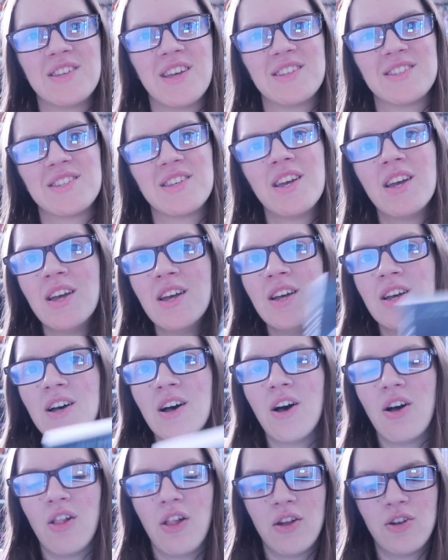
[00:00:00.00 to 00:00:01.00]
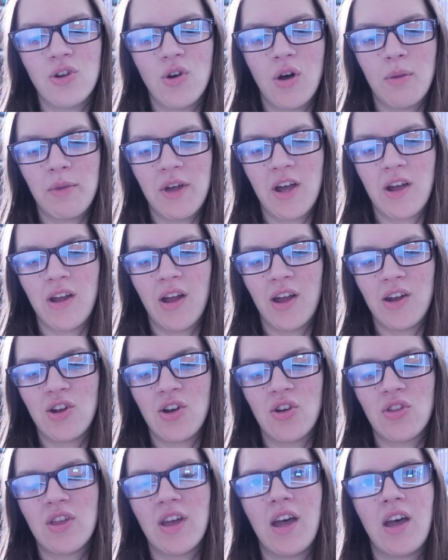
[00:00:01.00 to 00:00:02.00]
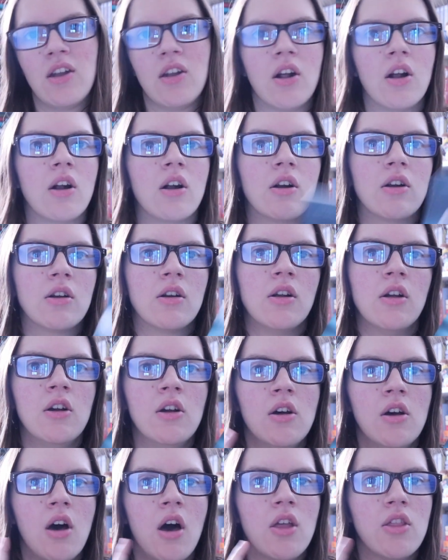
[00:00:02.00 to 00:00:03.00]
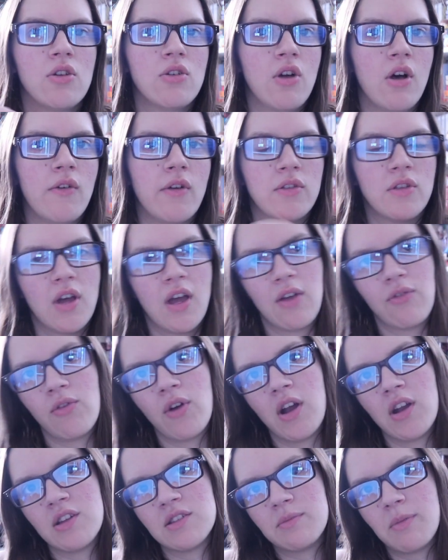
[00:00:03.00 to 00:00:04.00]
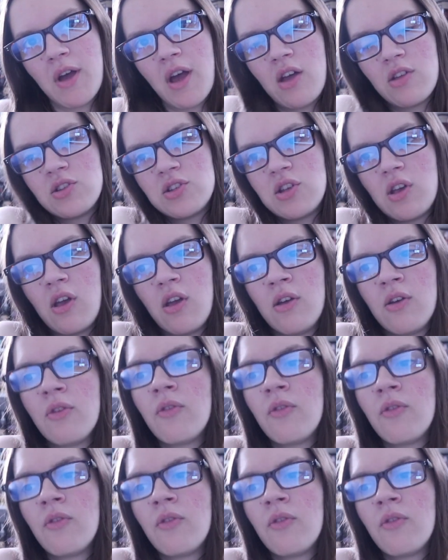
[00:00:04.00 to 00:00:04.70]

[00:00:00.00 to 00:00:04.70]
That's all I know about it. I know that her other novel that I've read is about